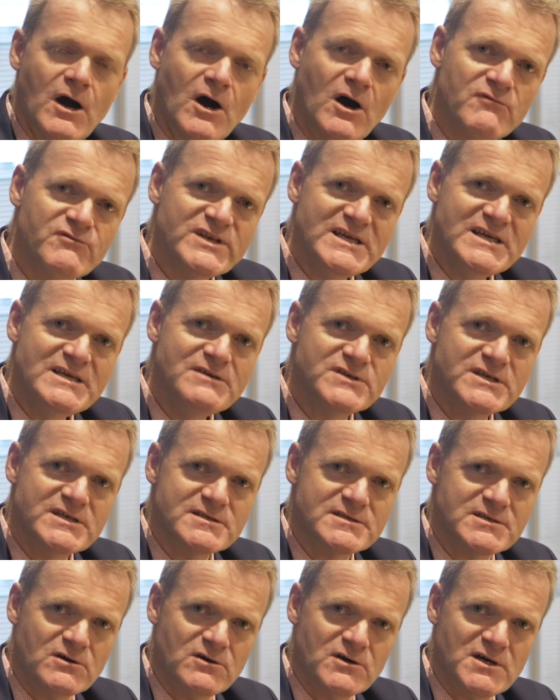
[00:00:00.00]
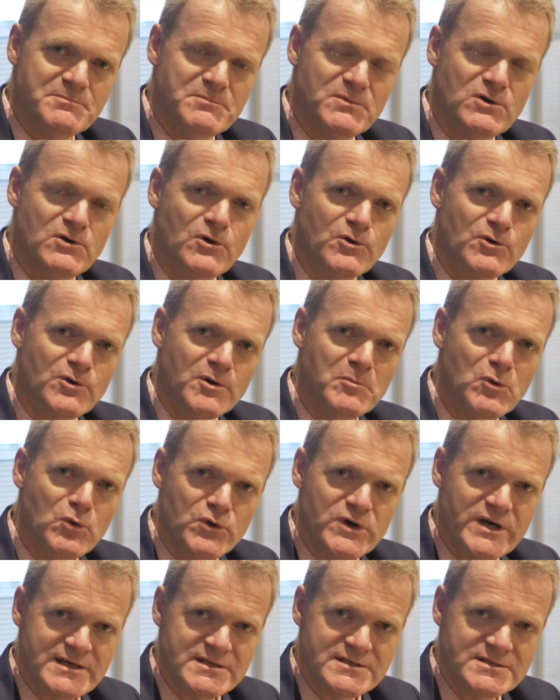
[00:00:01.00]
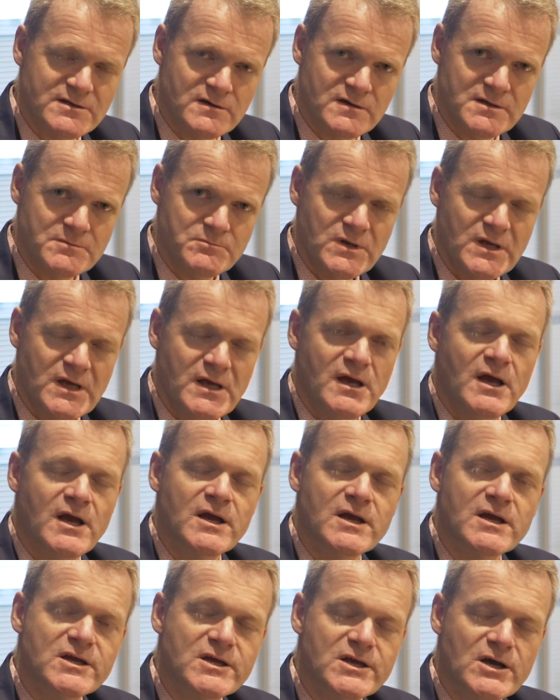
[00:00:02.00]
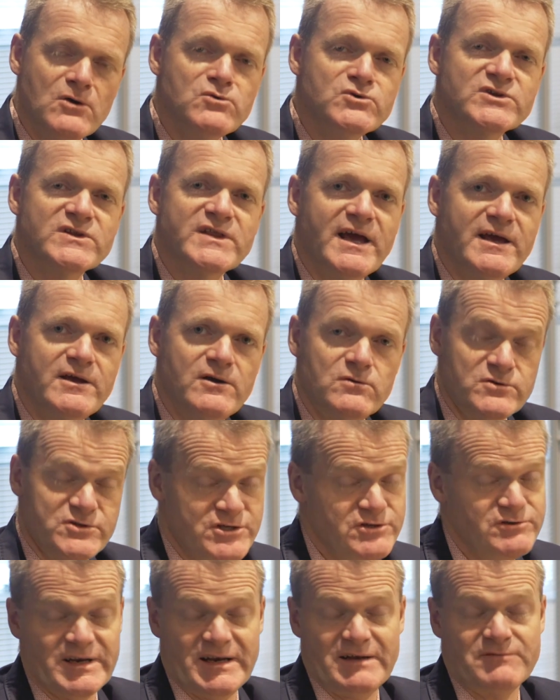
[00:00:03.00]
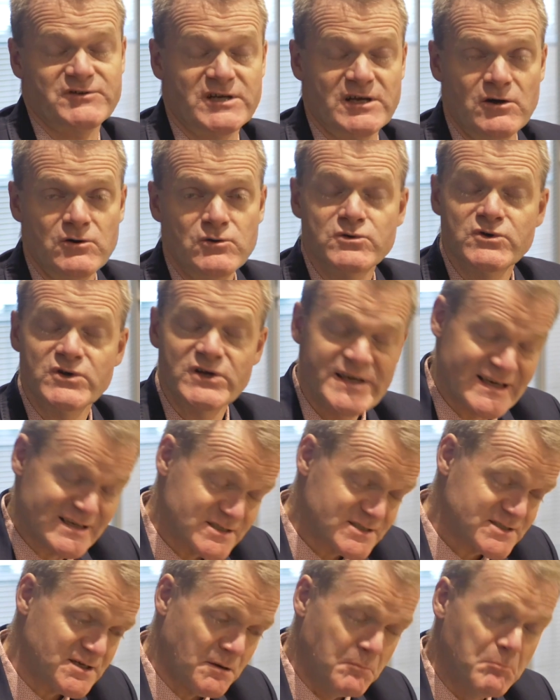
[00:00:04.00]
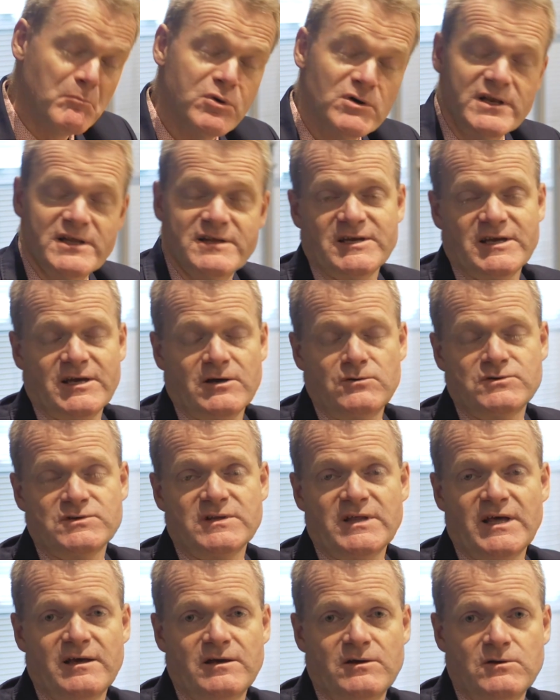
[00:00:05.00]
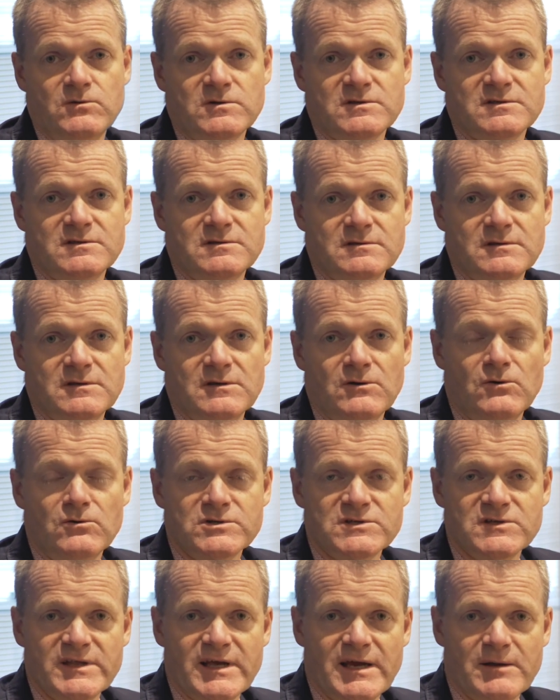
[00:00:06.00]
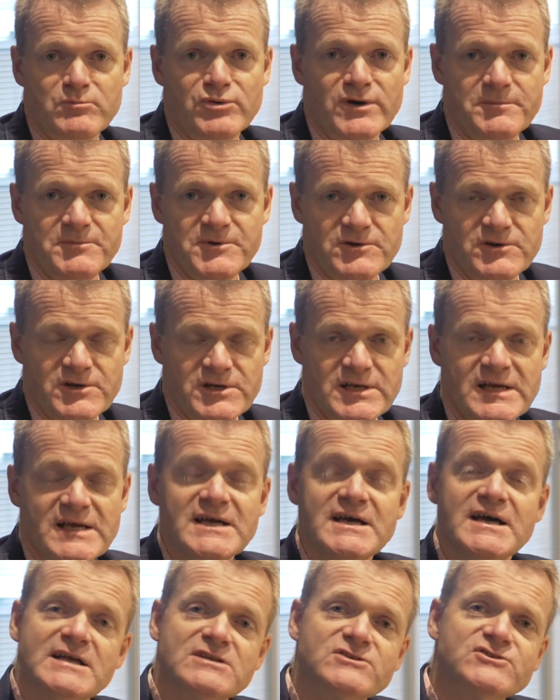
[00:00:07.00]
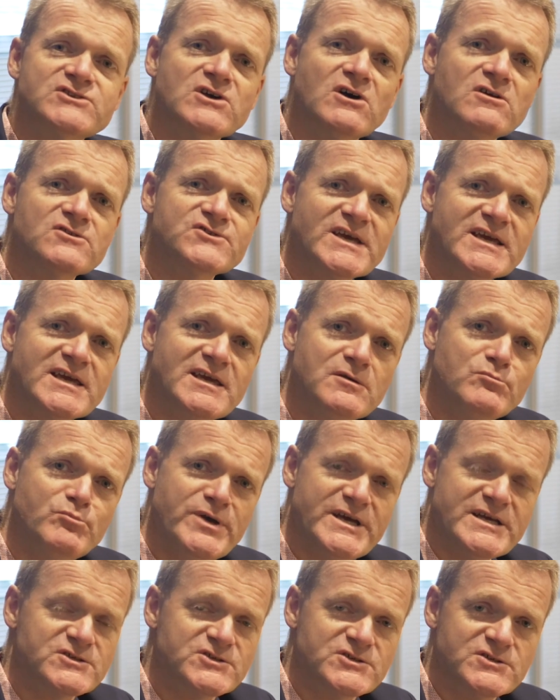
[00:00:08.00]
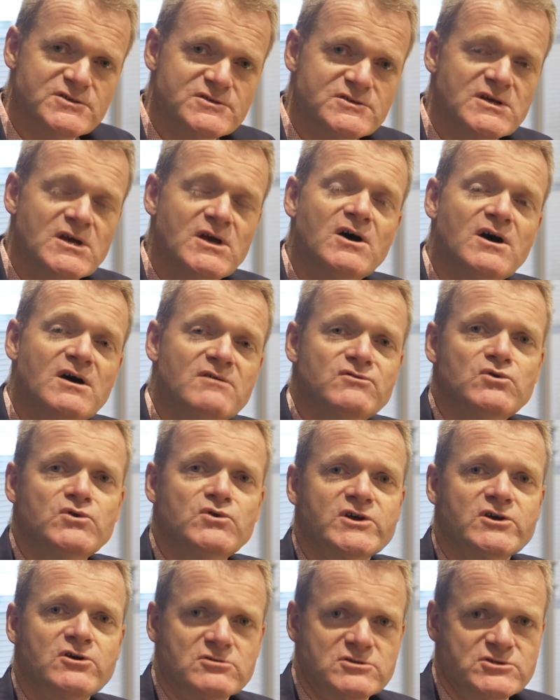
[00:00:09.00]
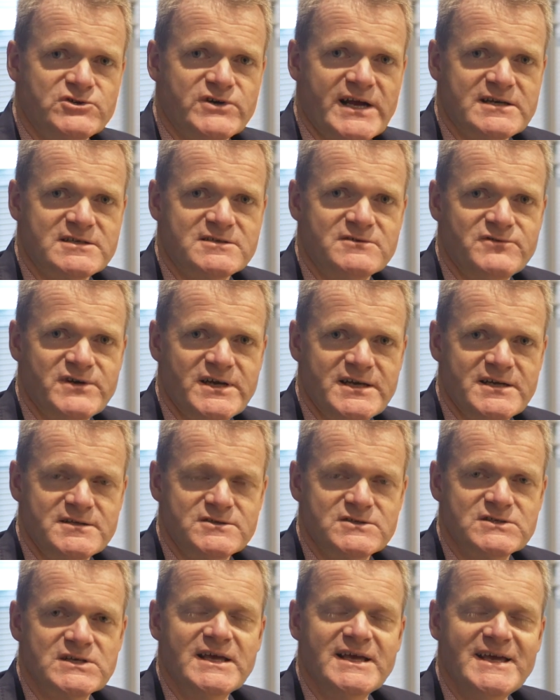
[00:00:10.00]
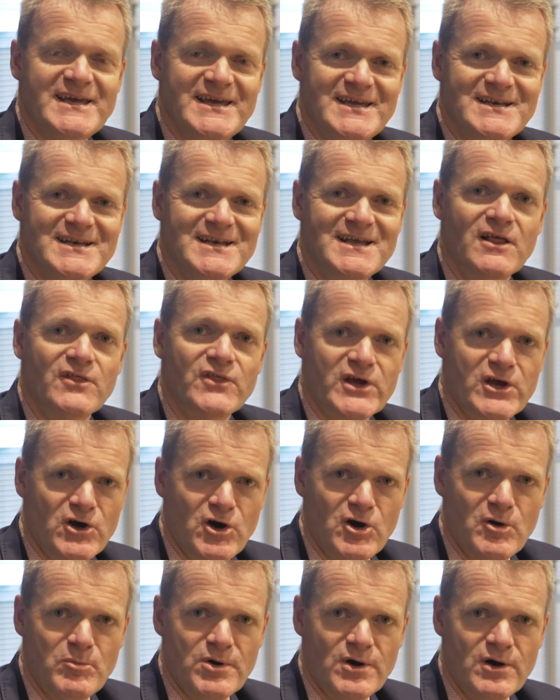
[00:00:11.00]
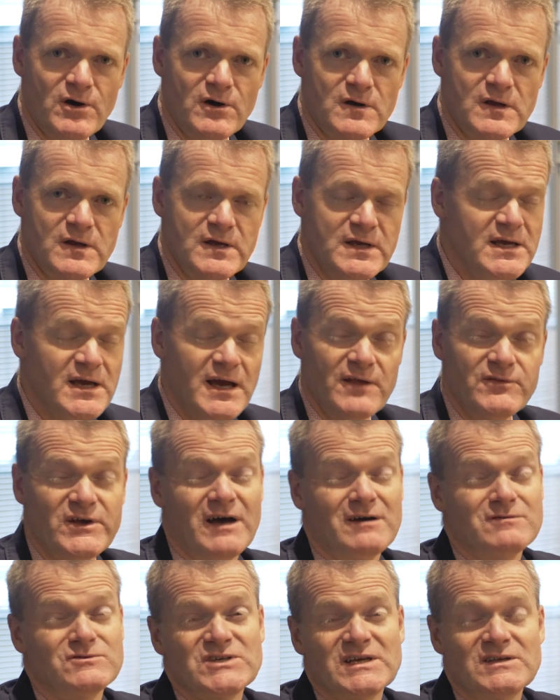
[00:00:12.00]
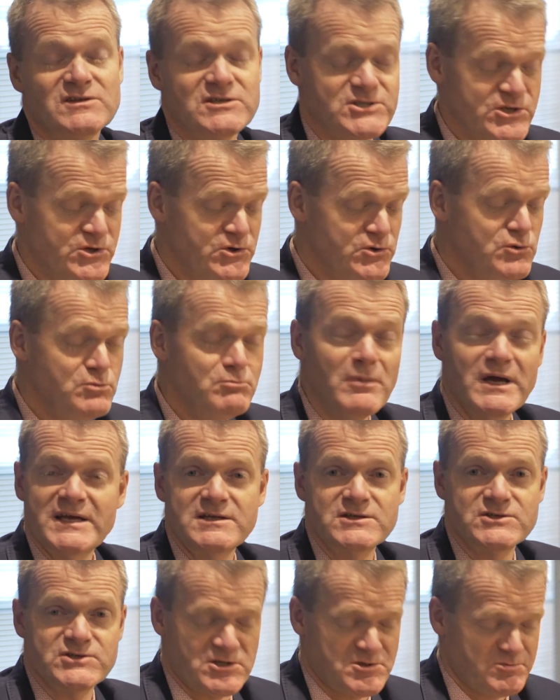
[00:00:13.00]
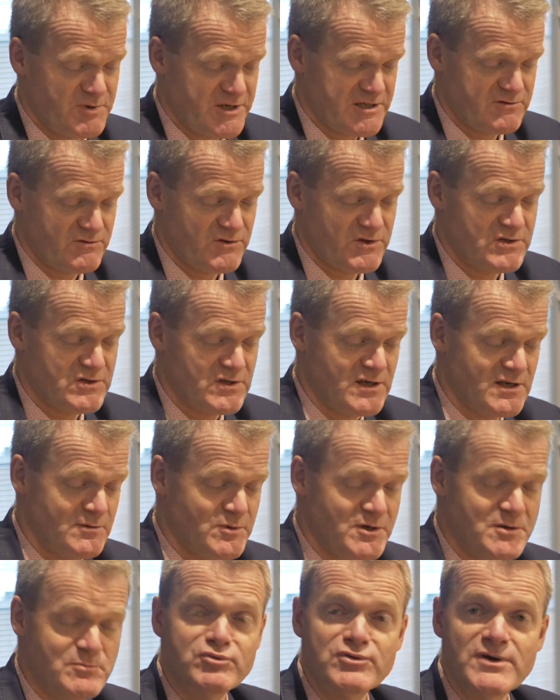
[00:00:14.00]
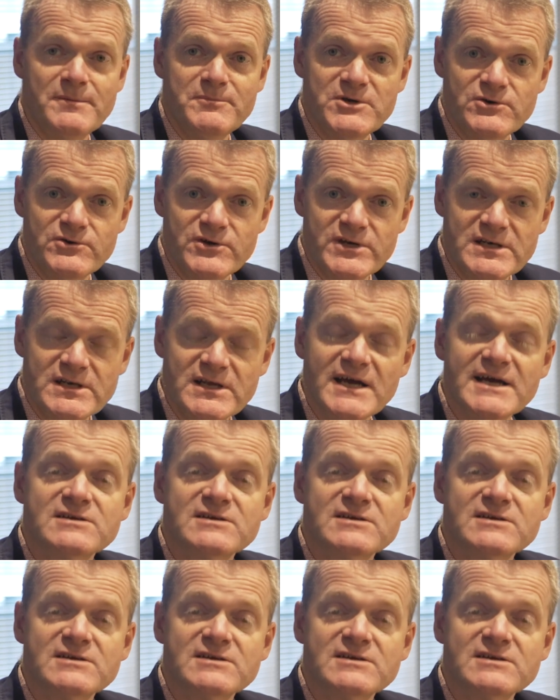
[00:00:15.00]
Of an evening time or a morning time, go to that Hilton. You don't have to go. Get somebody to go to that Hilton or to that Premier Inn and start taking pictures of contractor vans in the car park. And I would say the two main suspects for this are going to be Premier Inn